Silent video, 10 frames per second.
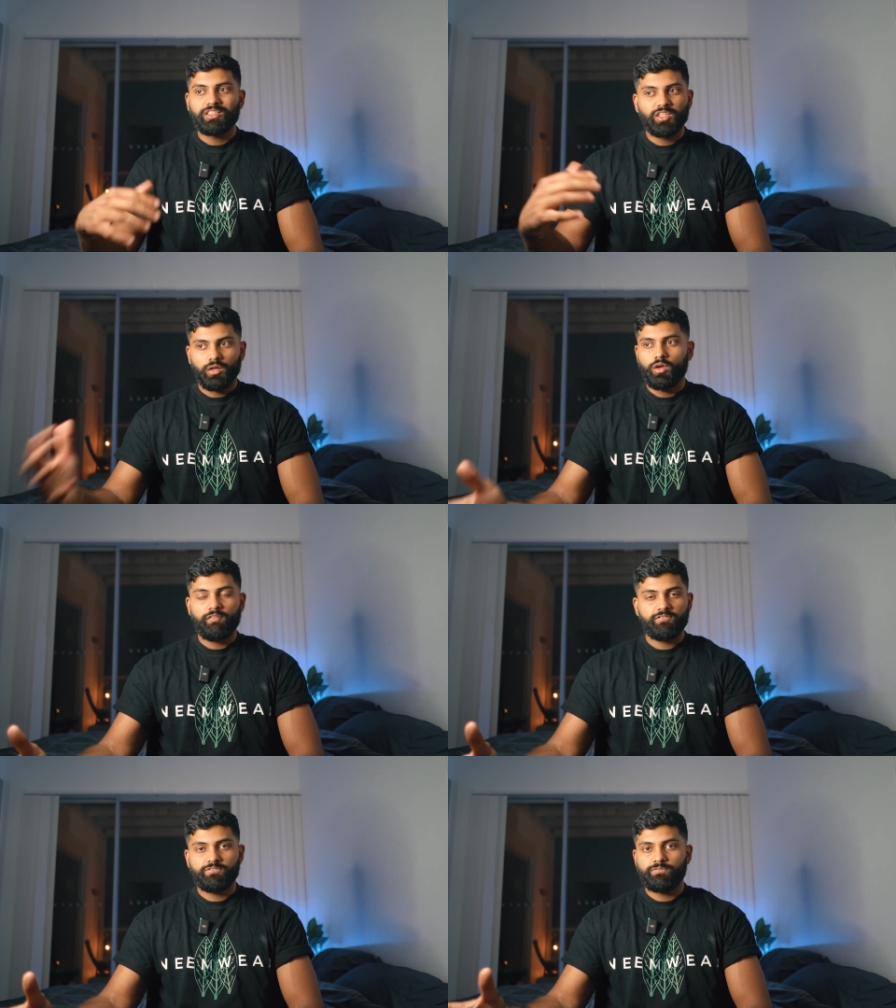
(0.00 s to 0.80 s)
didn't
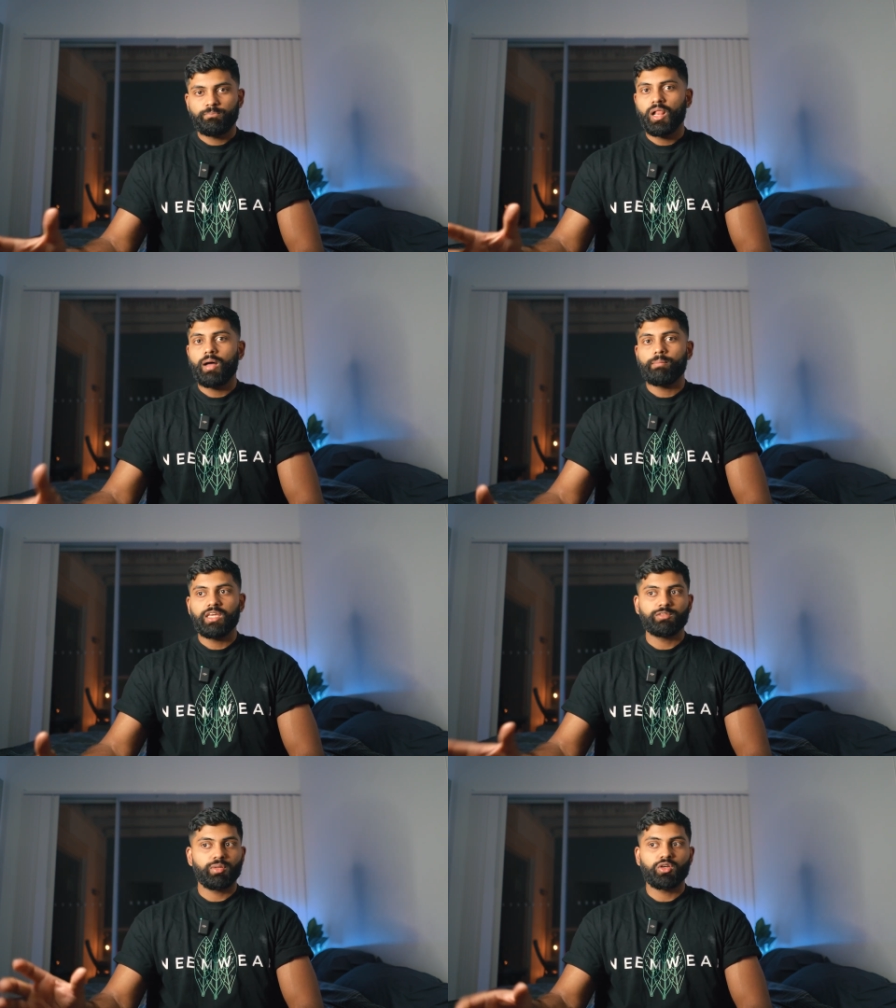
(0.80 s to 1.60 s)
go
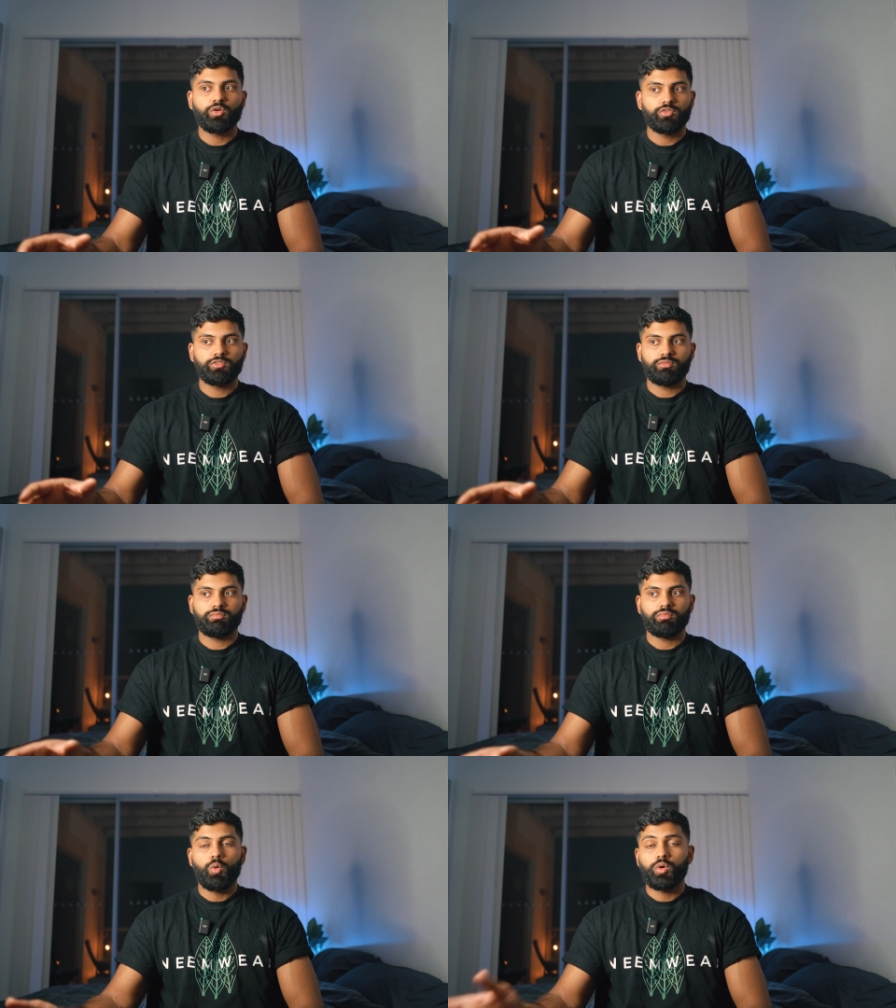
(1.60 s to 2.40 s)
plant-based because
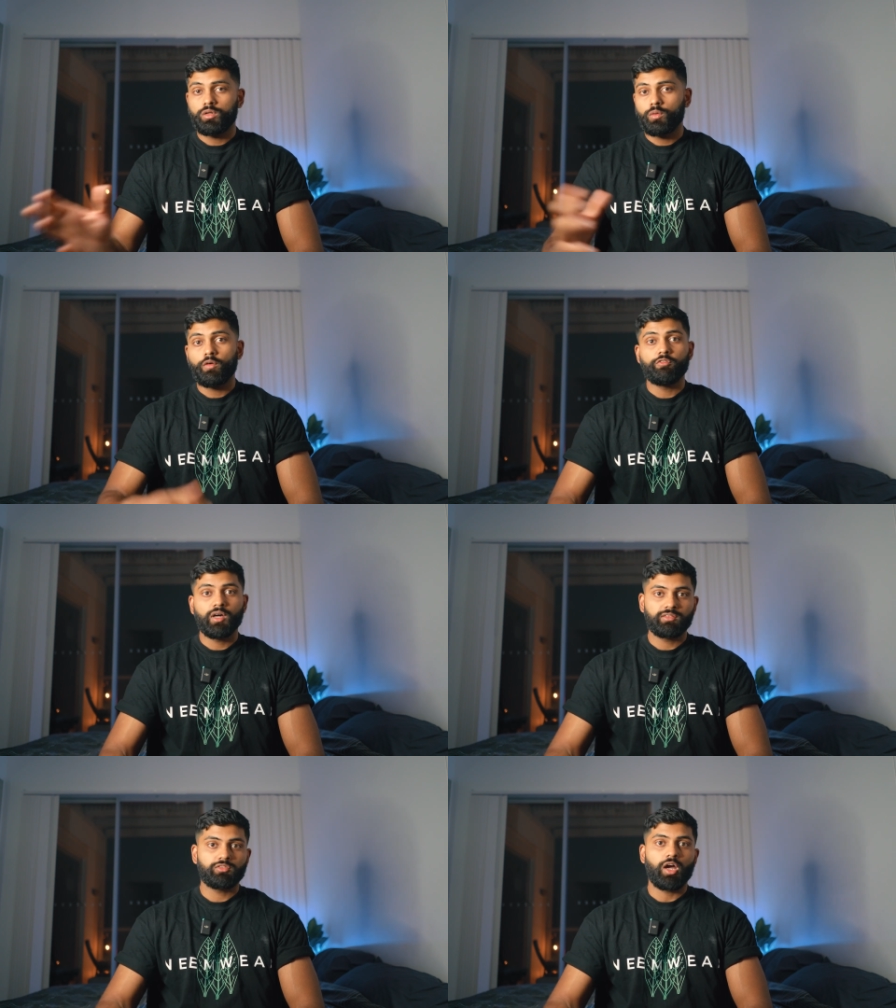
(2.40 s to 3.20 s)
I wanted to
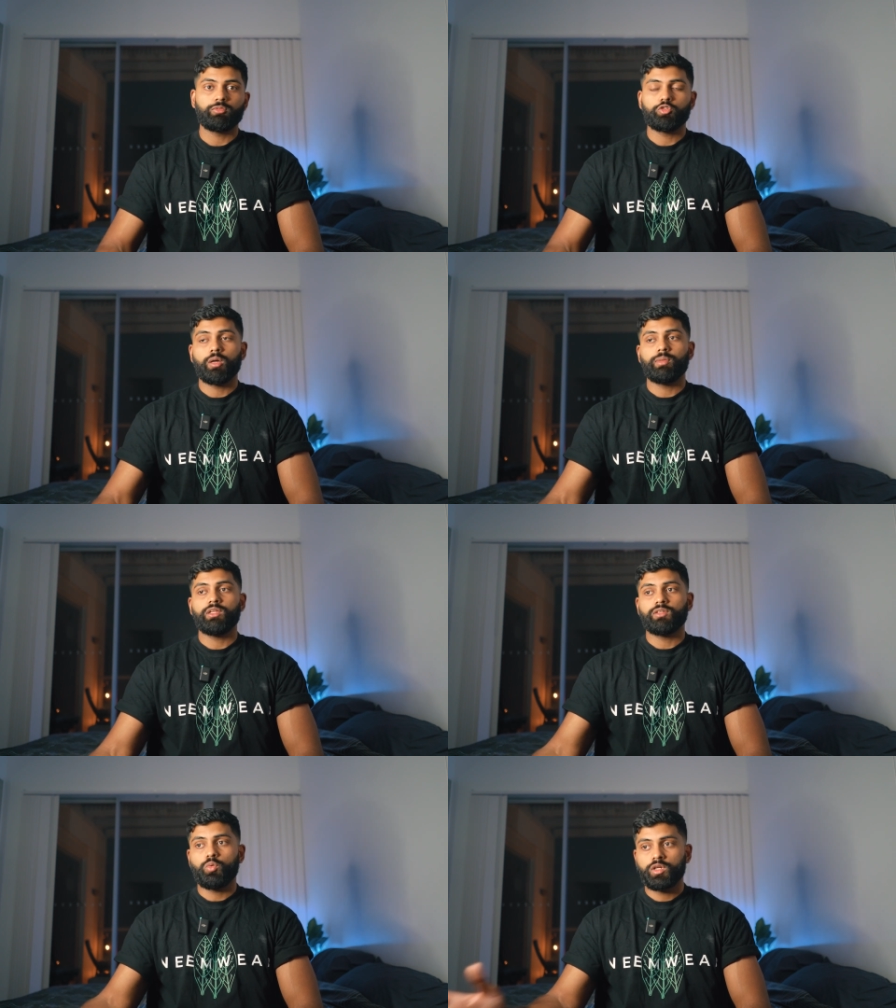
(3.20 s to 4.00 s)
reverse type 2
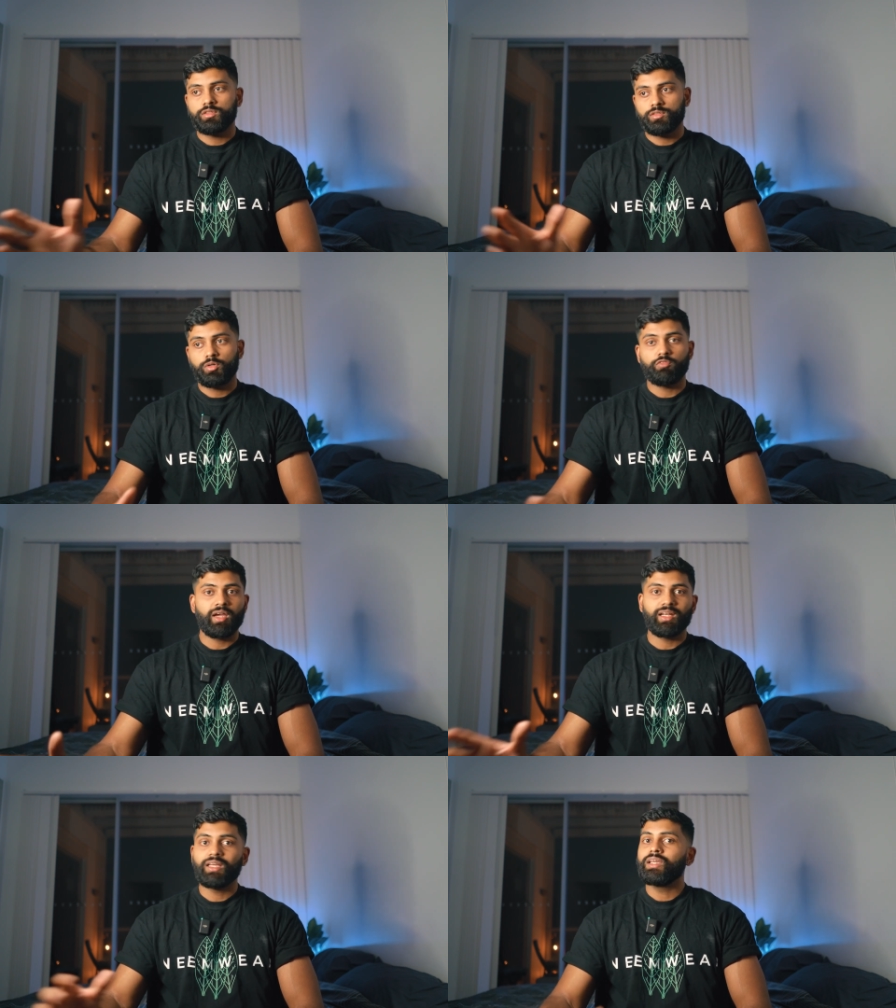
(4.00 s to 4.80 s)
diabetes. I wanted to
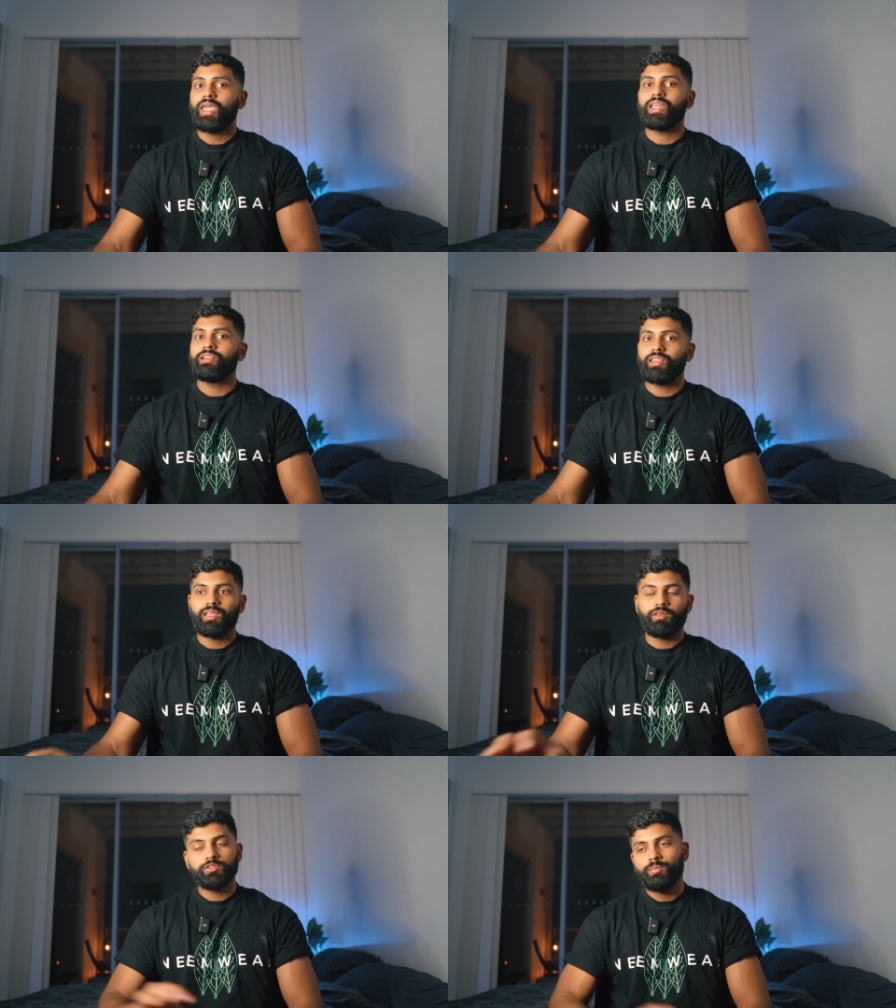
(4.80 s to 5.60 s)
prevent
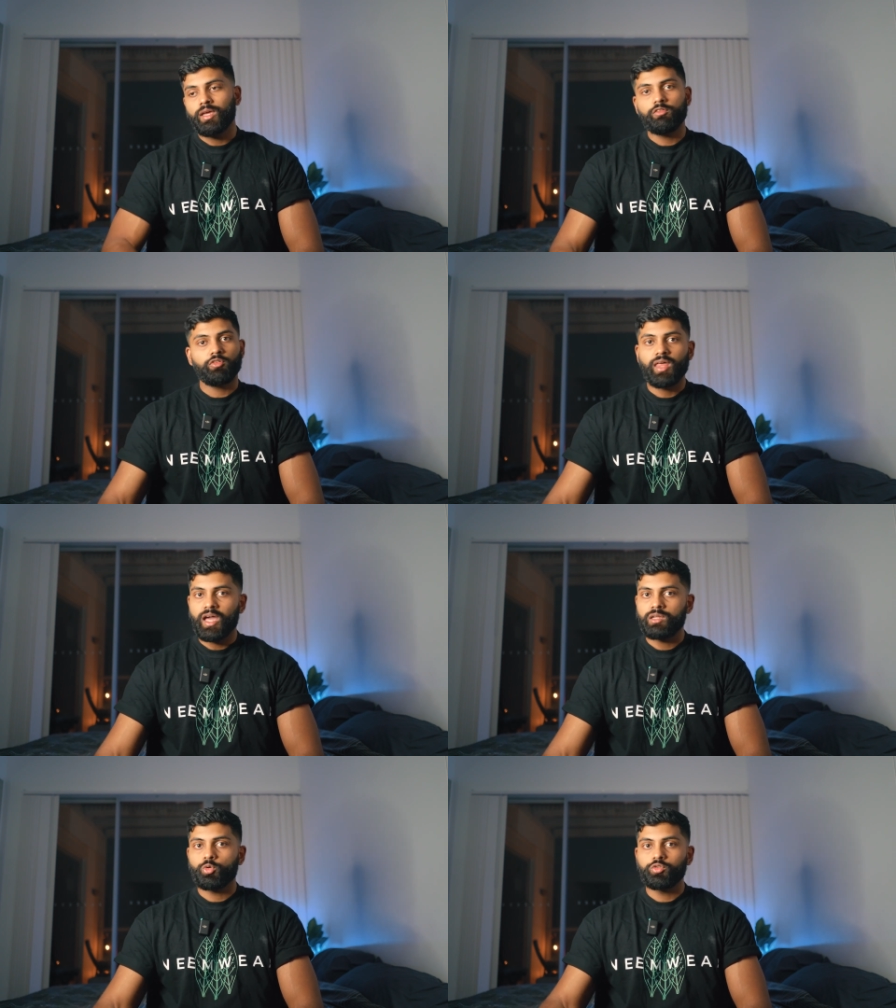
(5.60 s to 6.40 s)
anything. It was mainly for the
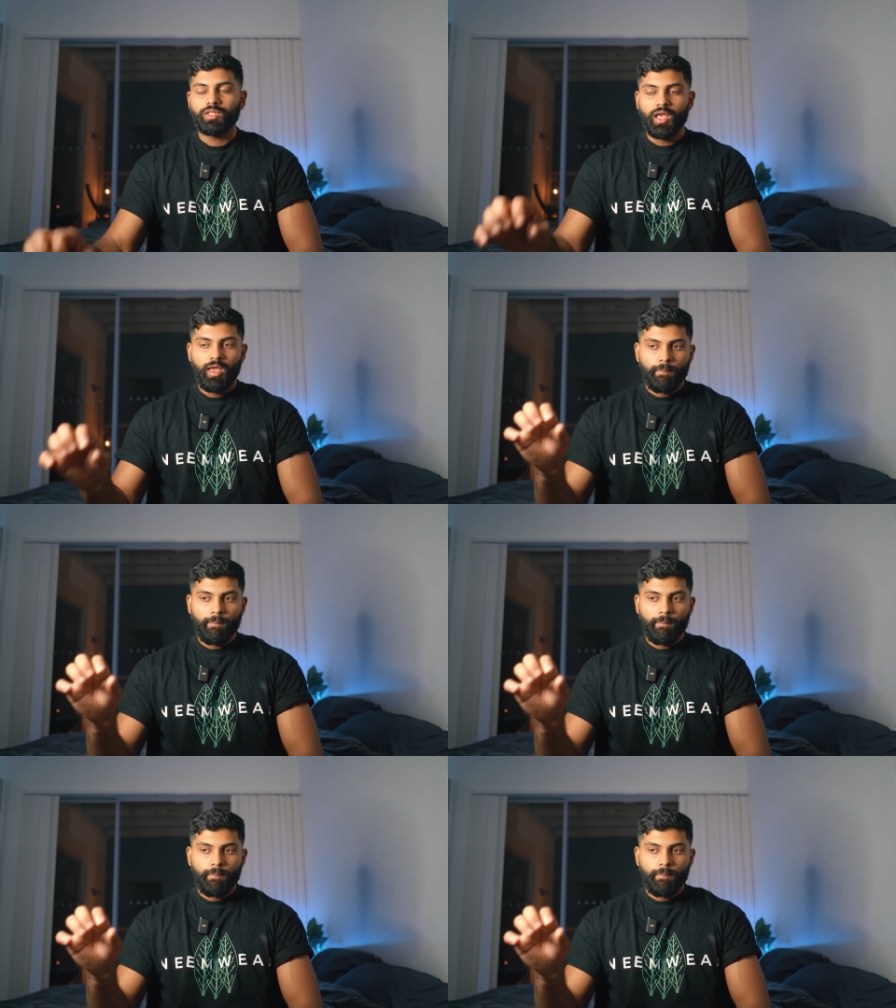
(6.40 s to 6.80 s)
animals.